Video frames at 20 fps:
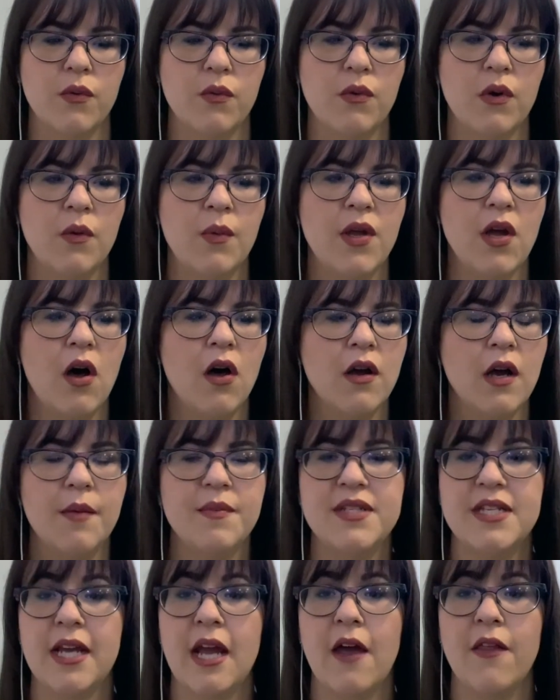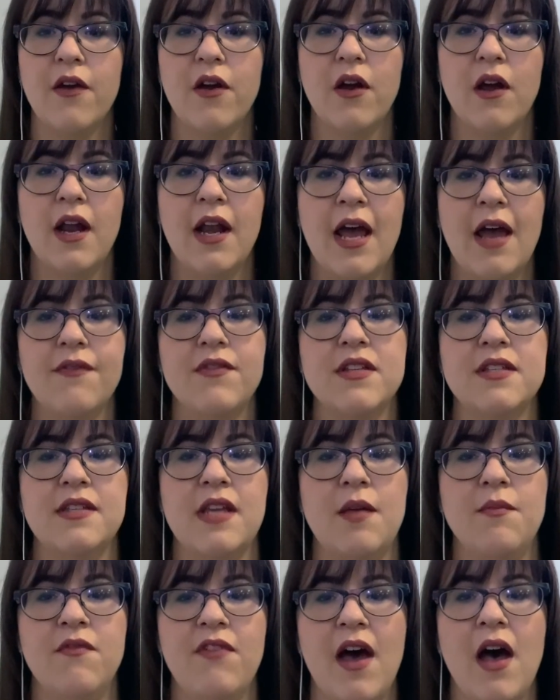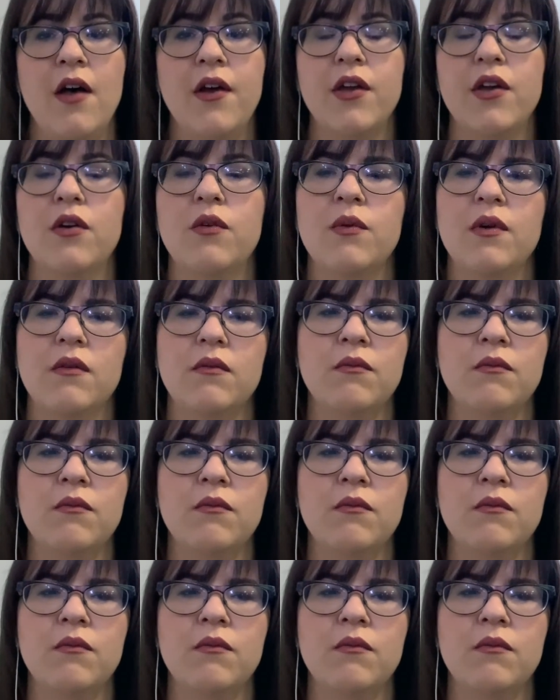where we all come together and have the same value.